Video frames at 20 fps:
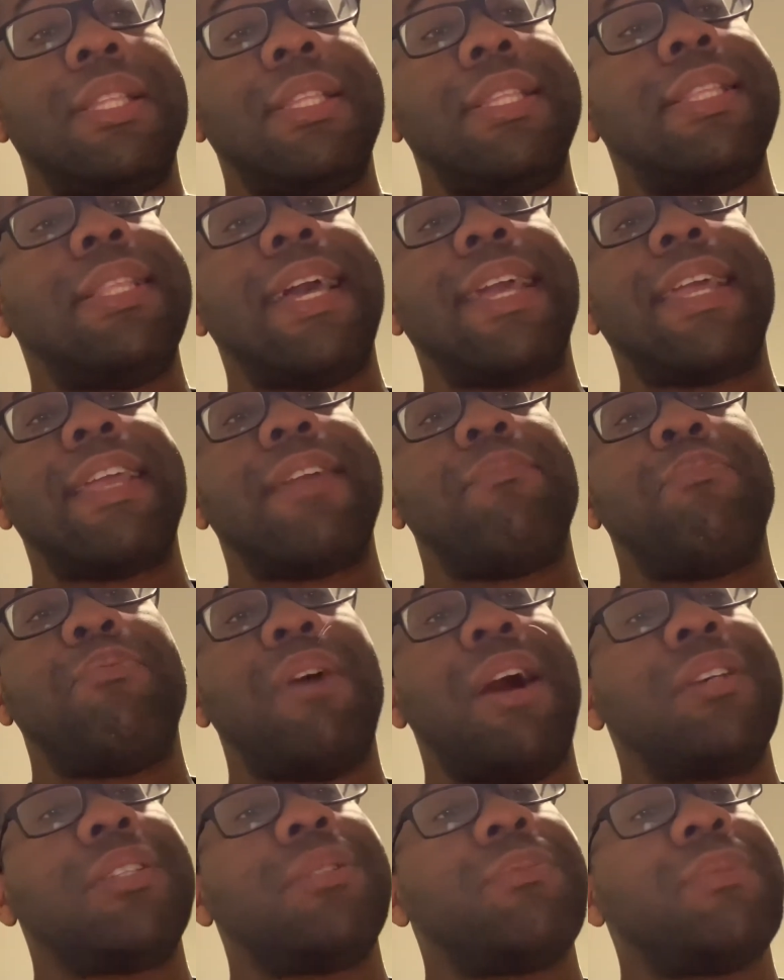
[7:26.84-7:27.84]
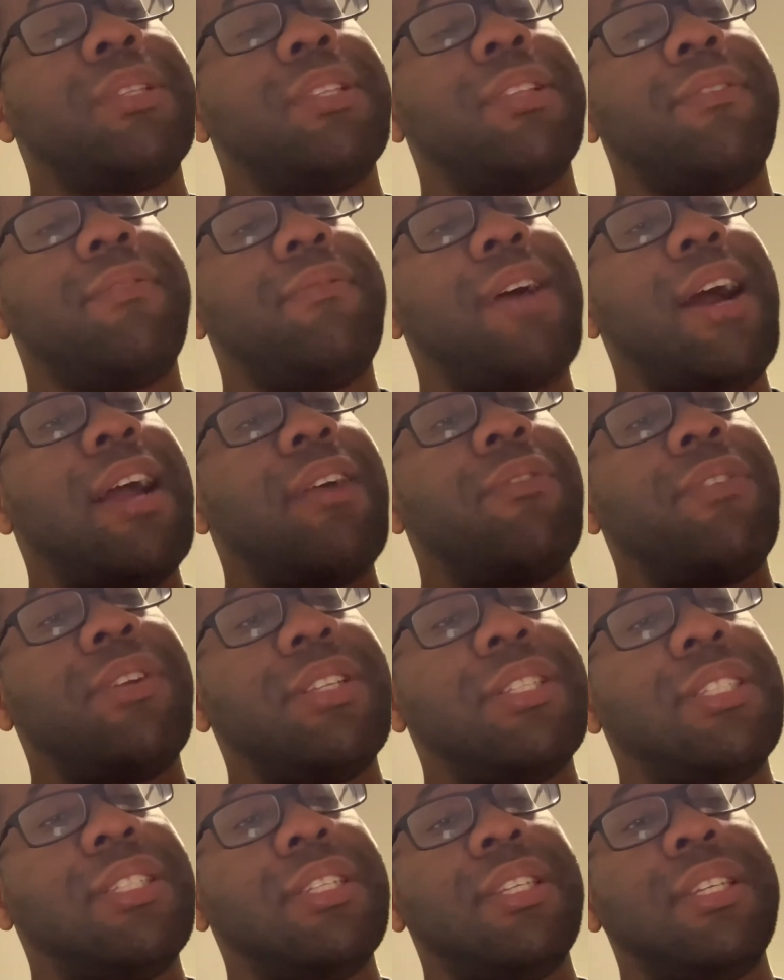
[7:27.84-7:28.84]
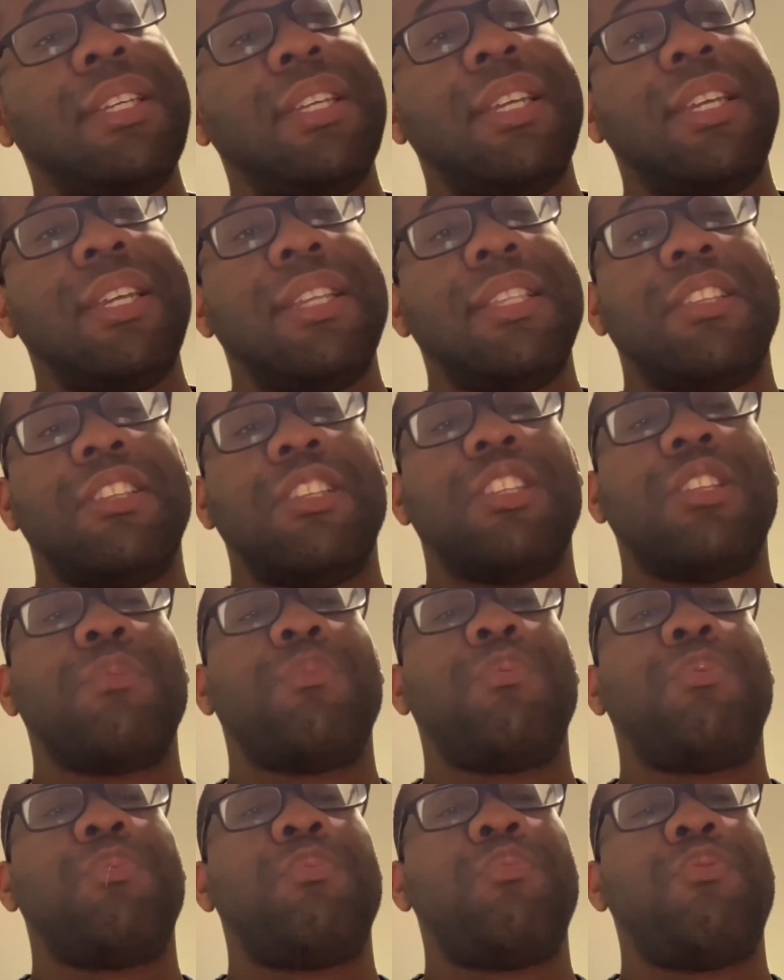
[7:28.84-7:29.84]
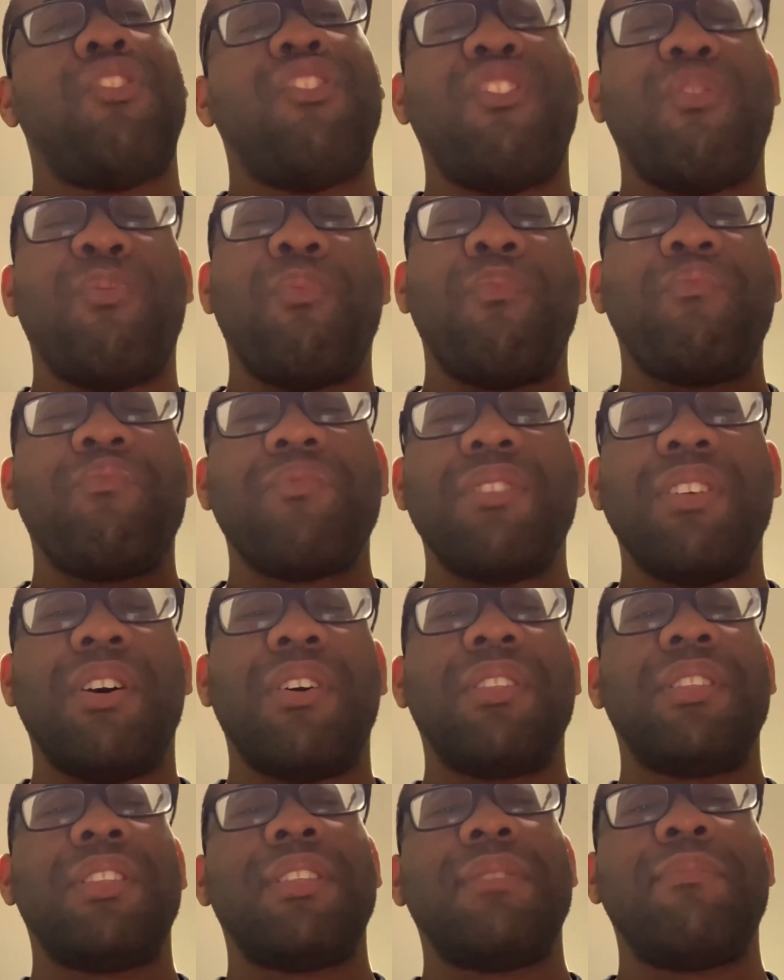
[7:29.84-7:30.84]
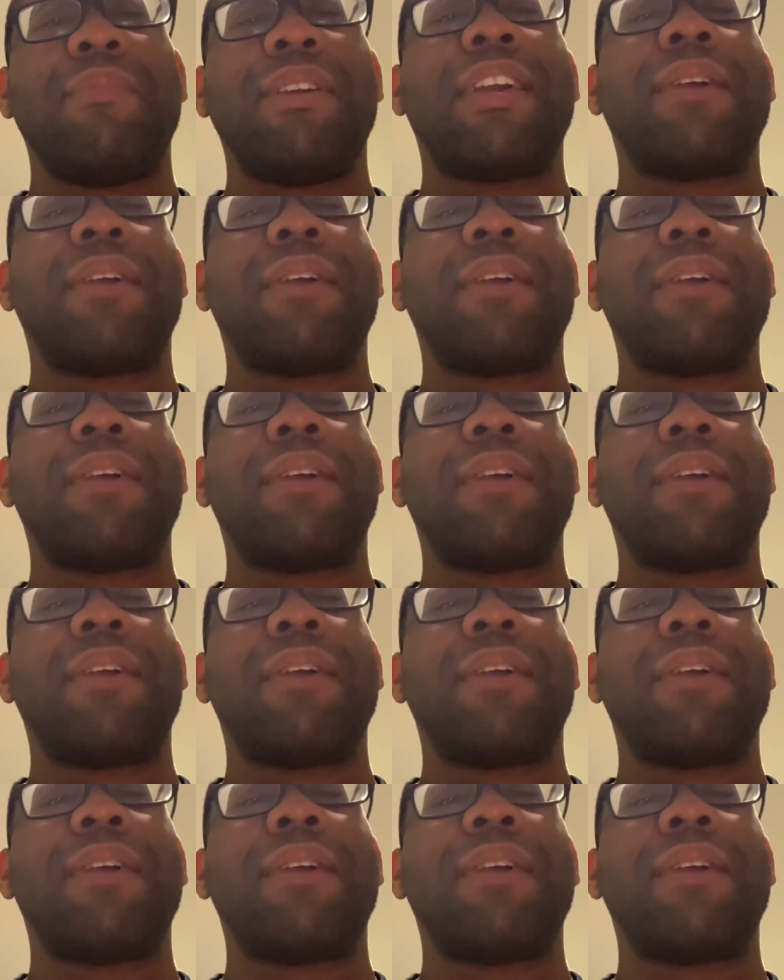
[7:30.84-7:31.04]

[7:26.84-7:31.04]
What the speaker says: like give Prosper the virus. Just make